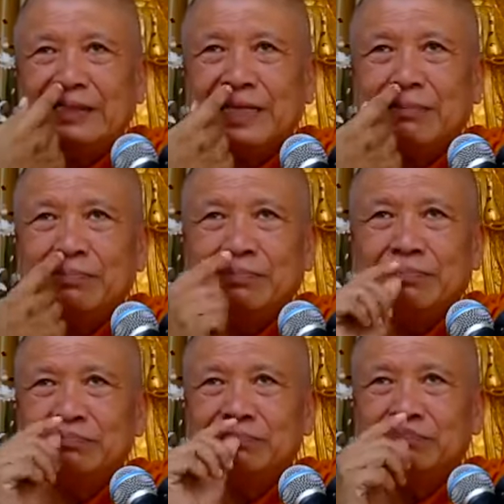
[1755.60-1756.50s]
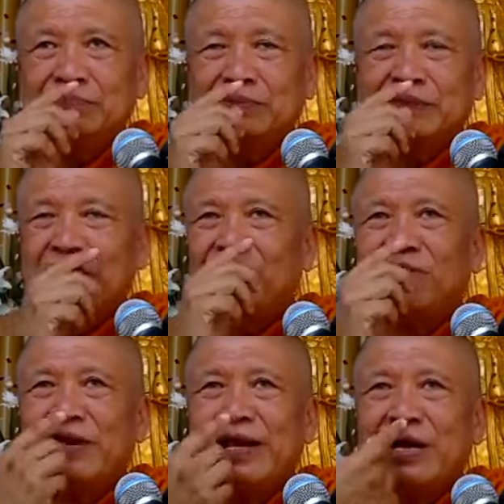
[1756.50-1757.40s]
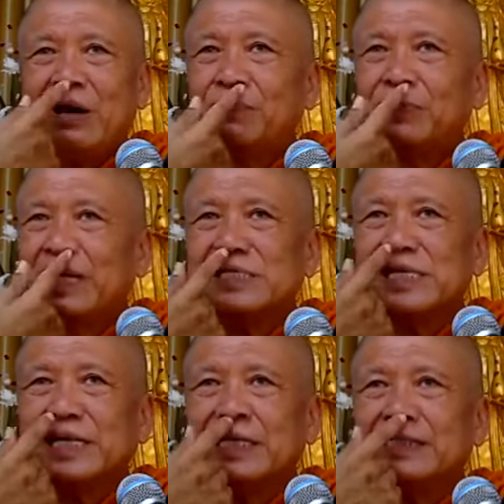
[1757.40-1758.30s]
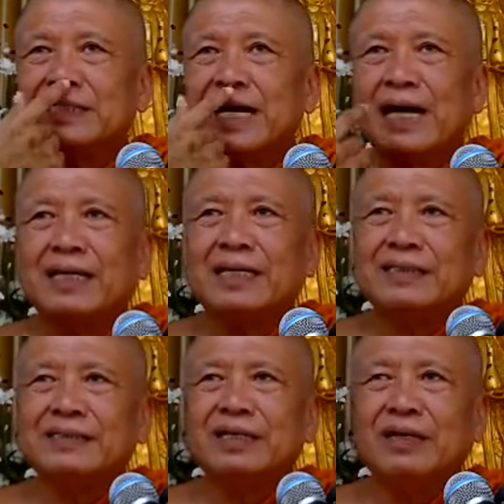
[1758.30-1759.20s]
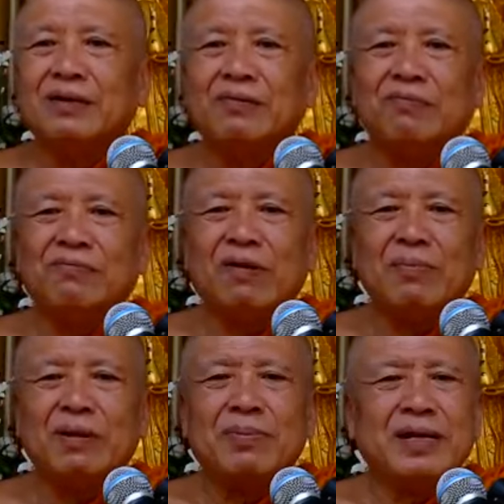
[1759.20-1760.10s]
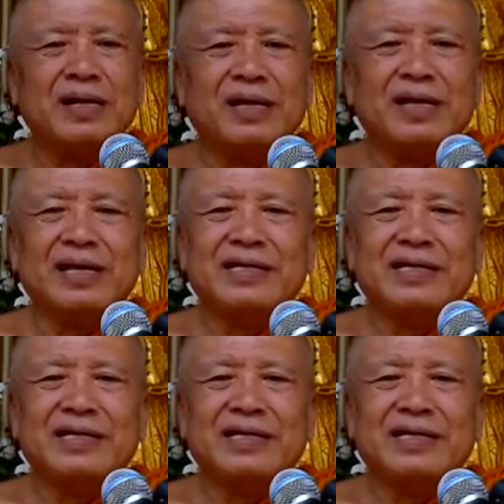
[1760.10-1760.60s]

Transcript: some feeling of touching inside from your breathing.